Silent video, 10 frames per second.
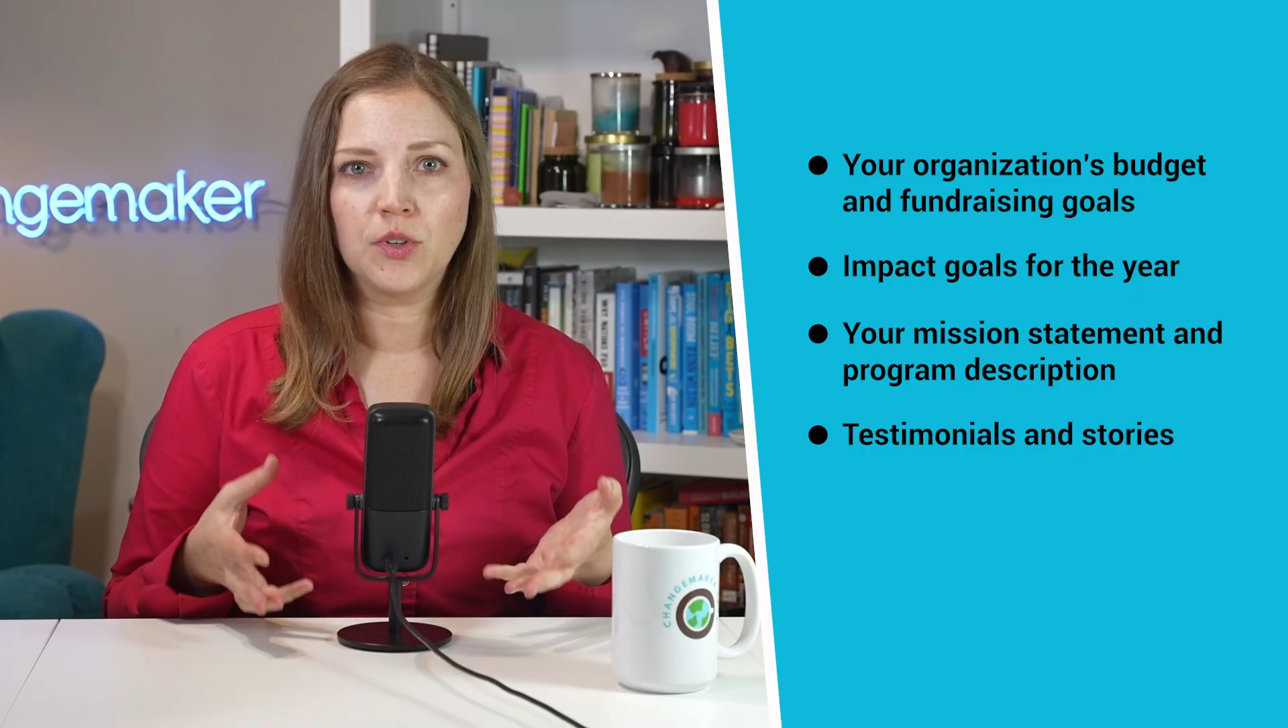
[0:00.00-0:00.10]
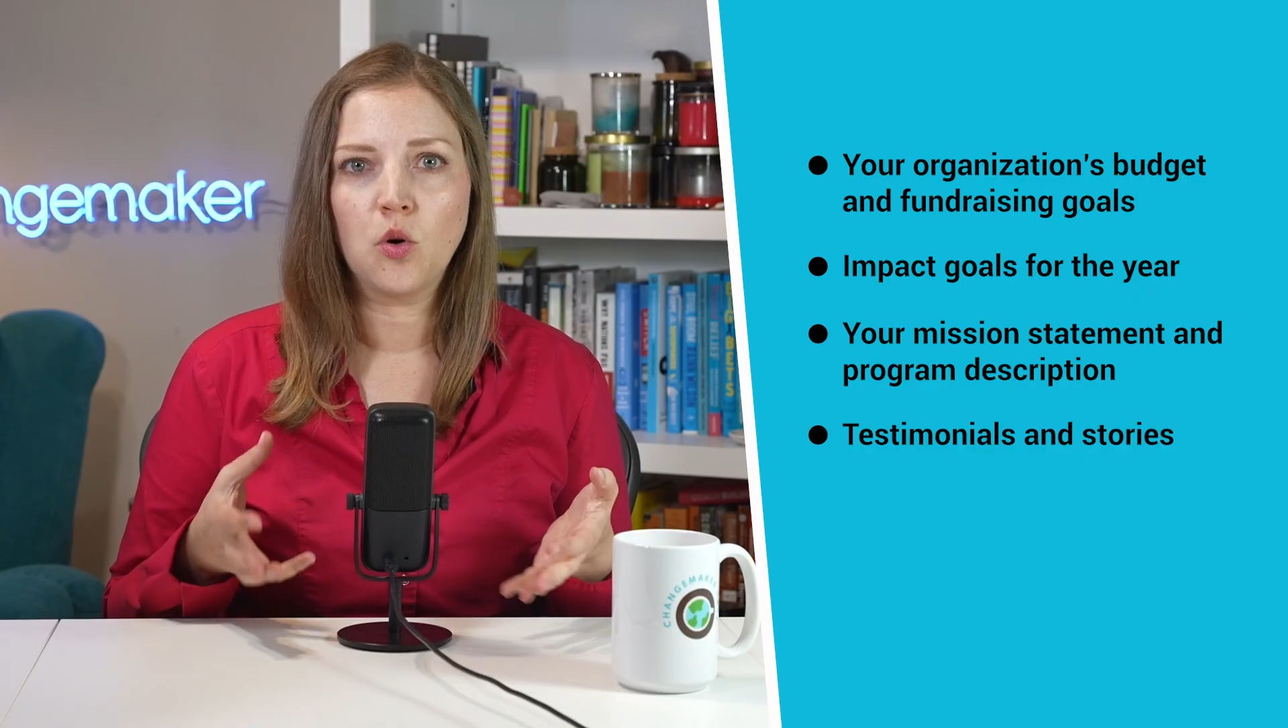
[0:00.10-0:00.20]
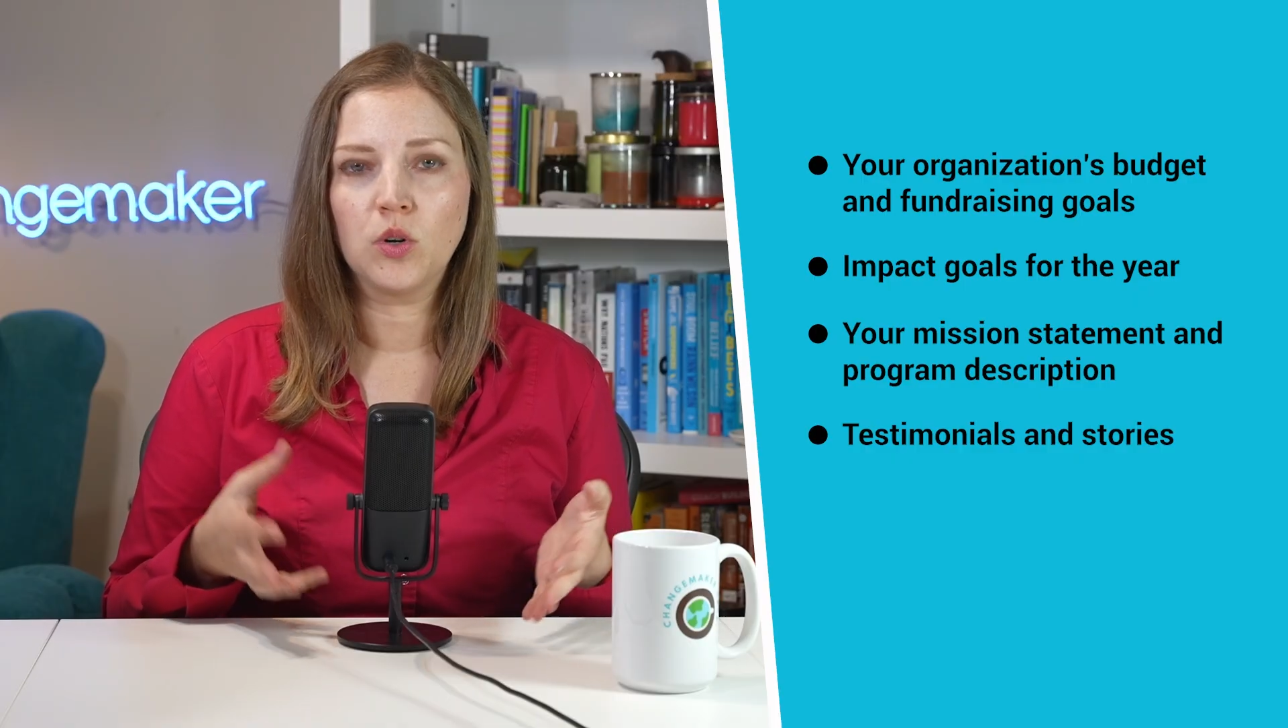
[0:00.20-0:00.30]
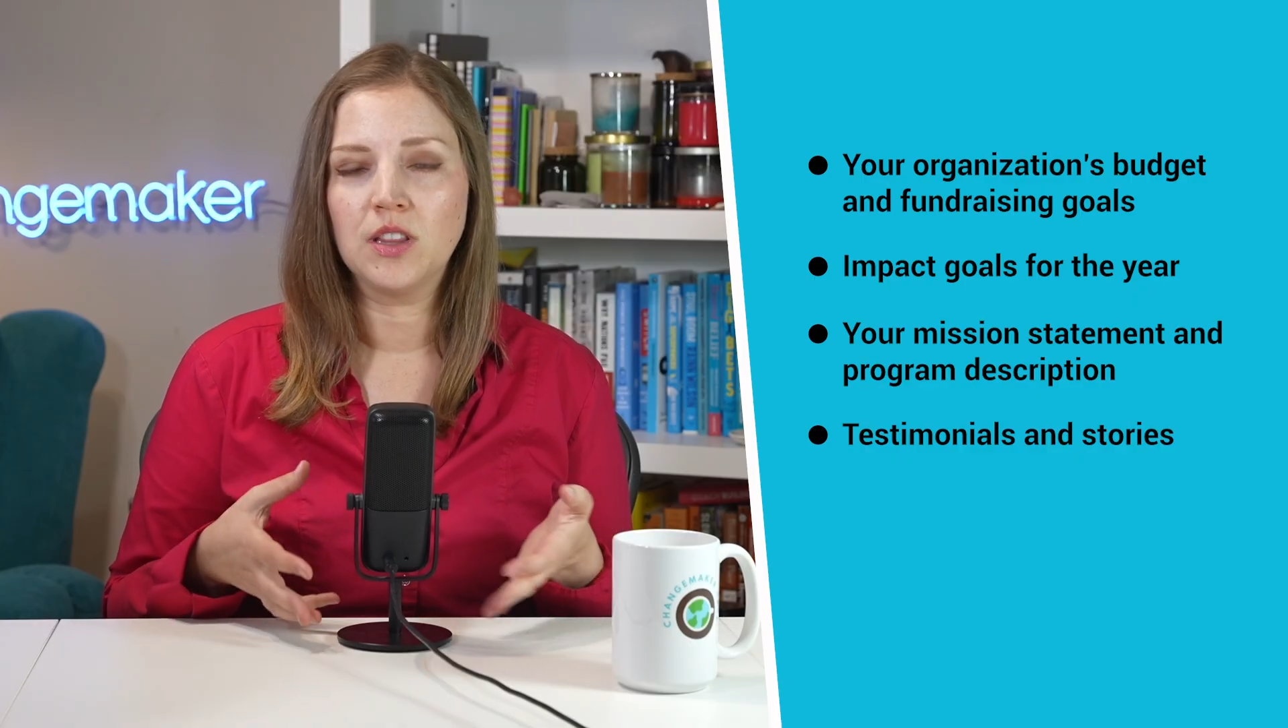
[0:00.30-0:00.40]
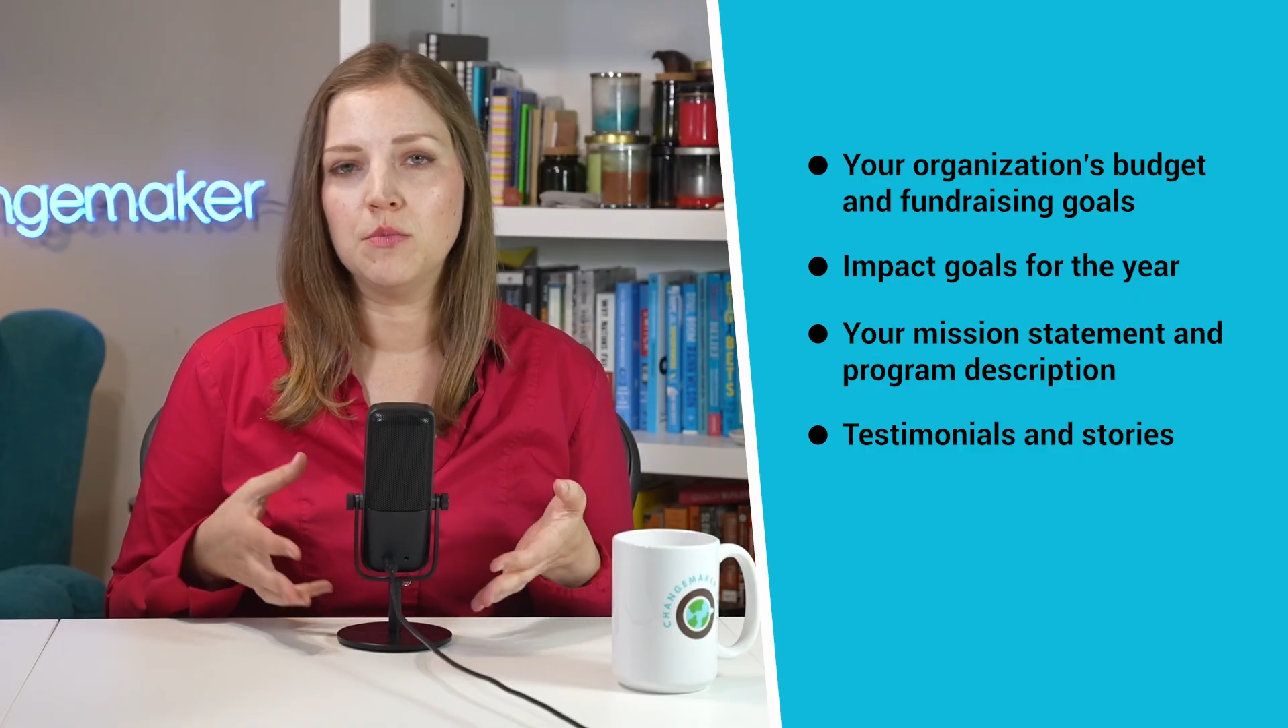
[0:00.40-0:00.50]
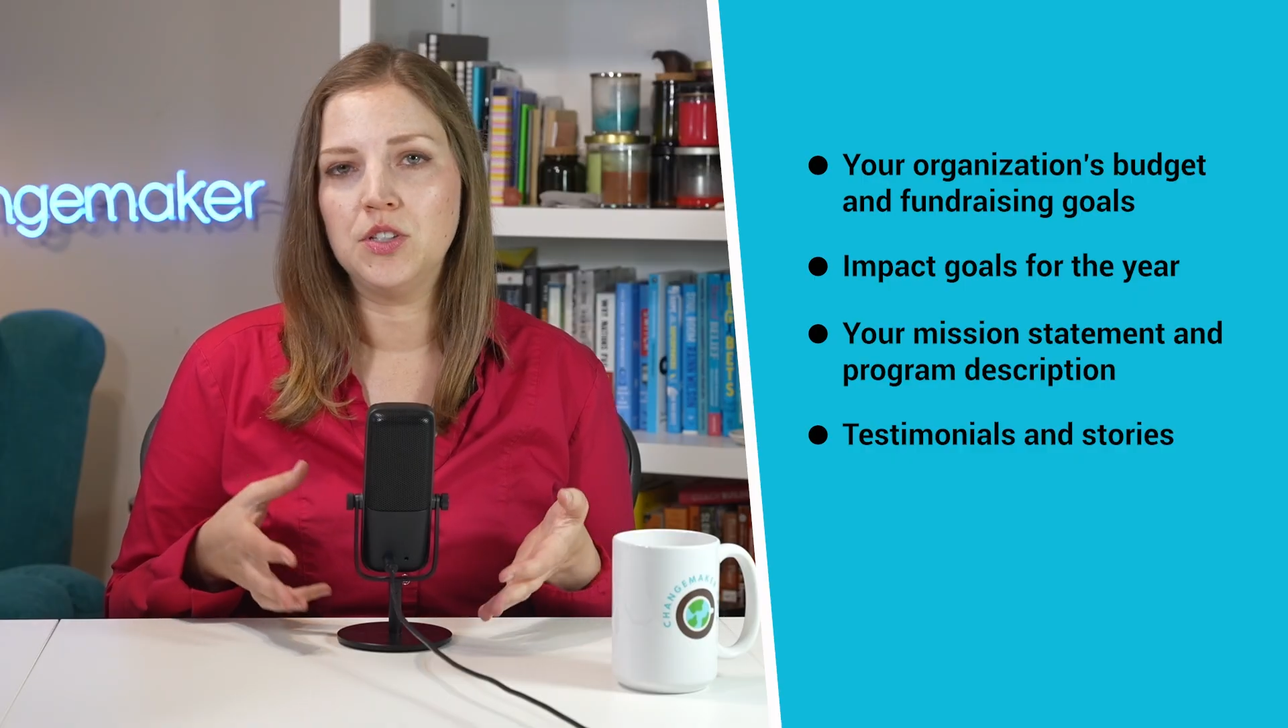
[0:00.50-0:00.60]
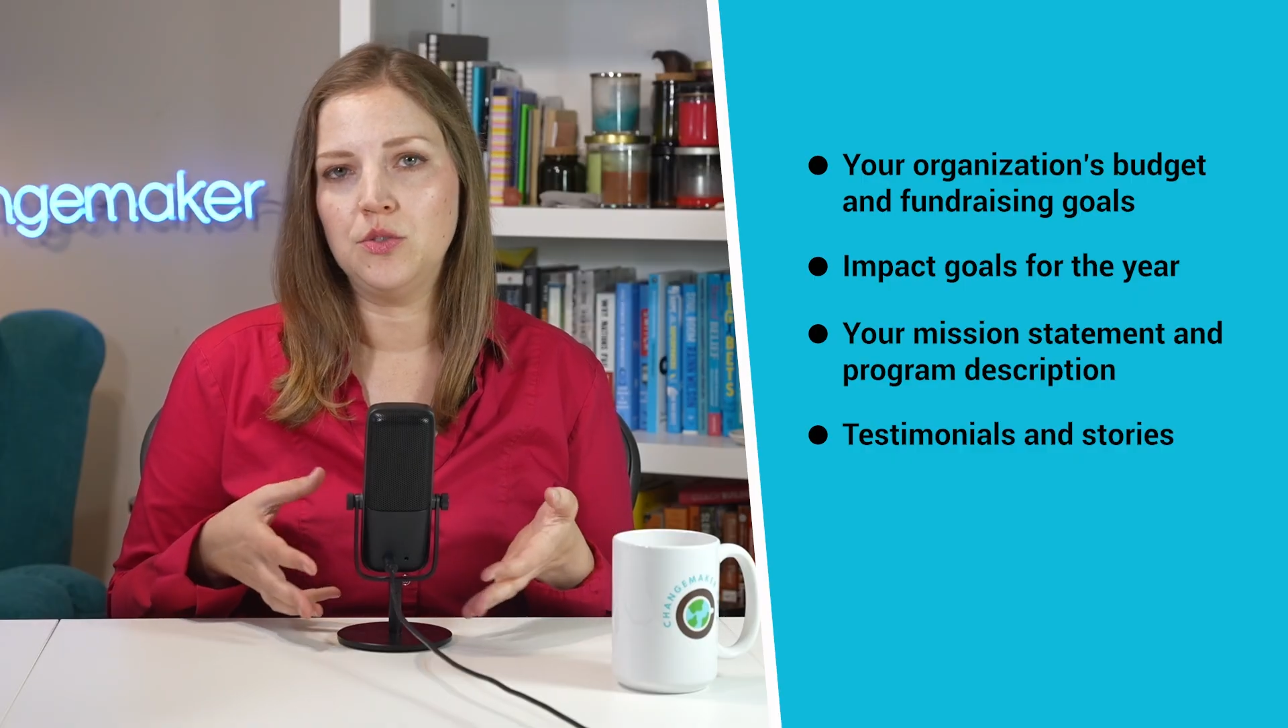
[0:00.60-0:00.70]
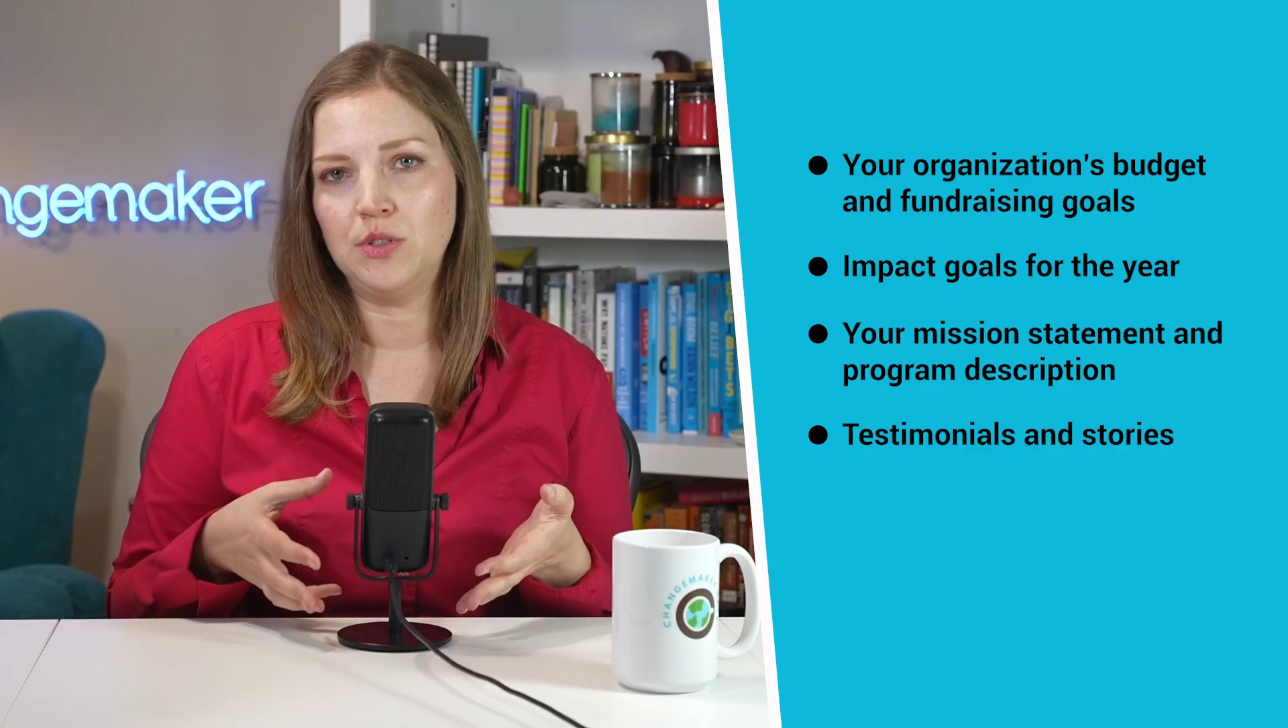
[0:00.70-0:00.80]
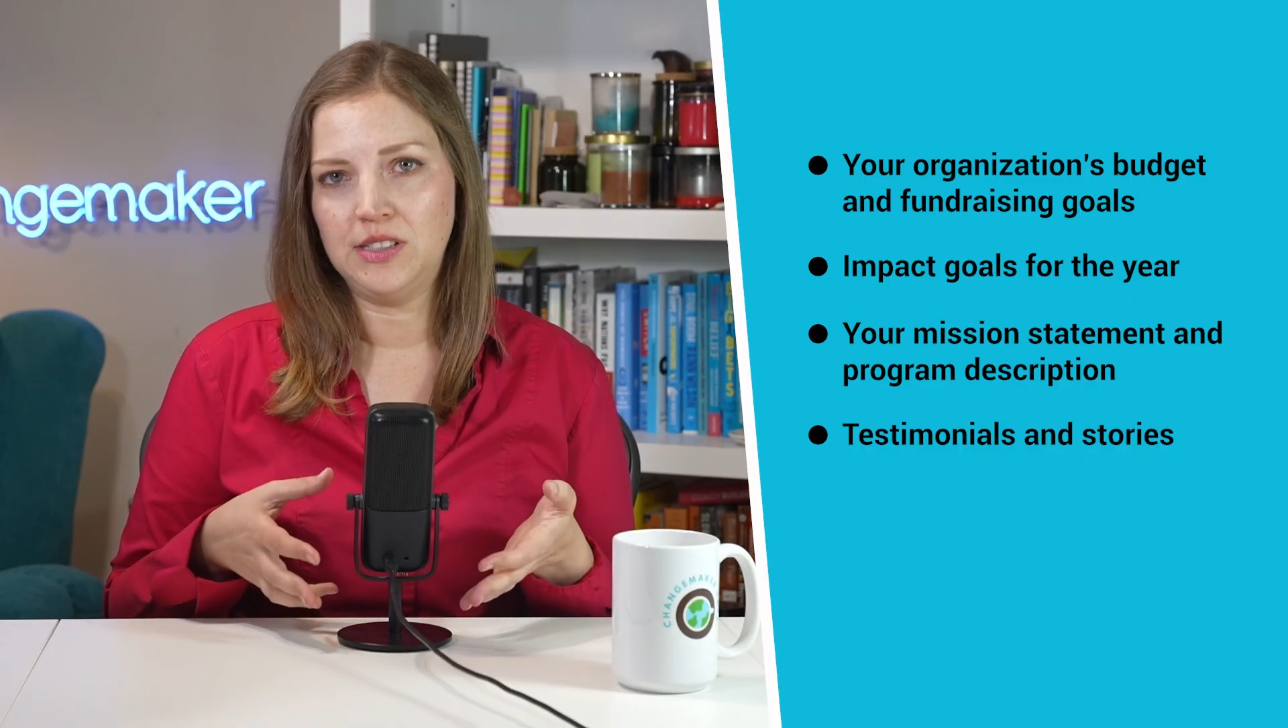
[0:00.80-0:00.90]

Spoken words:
record them as soon